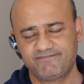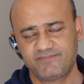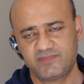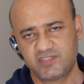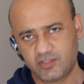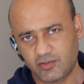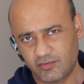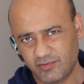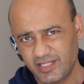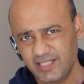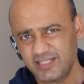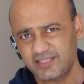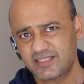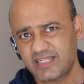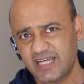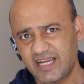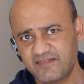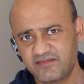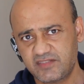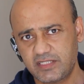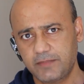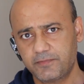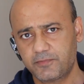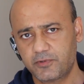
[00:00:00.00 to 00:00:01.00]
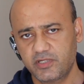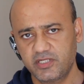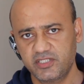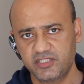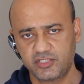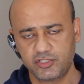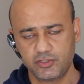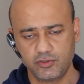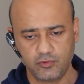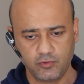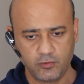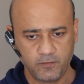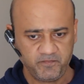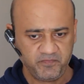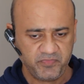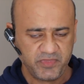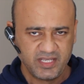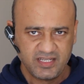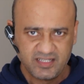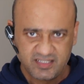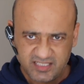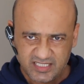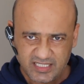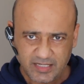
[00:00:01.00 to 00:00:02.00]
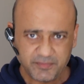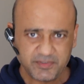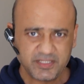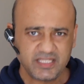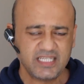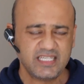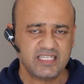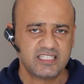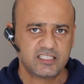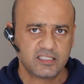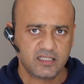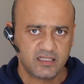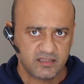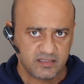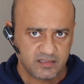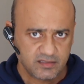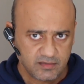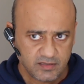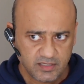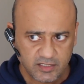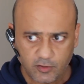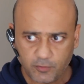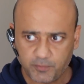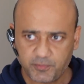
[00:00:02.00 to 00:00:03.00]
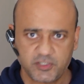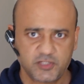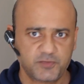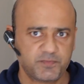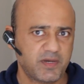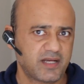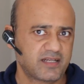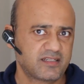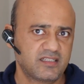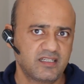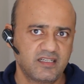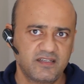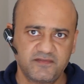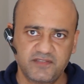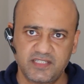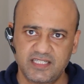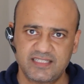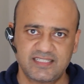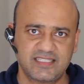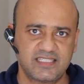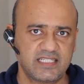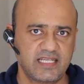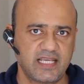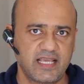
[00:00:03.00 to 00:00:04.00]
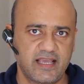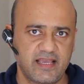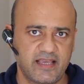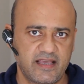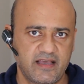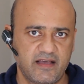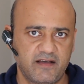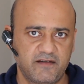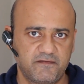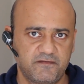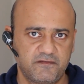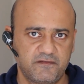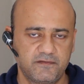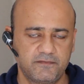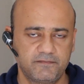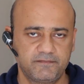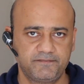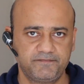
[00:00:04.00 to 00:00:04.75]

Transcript: So let's dive deeper into some of these you know, perspectives and CAF.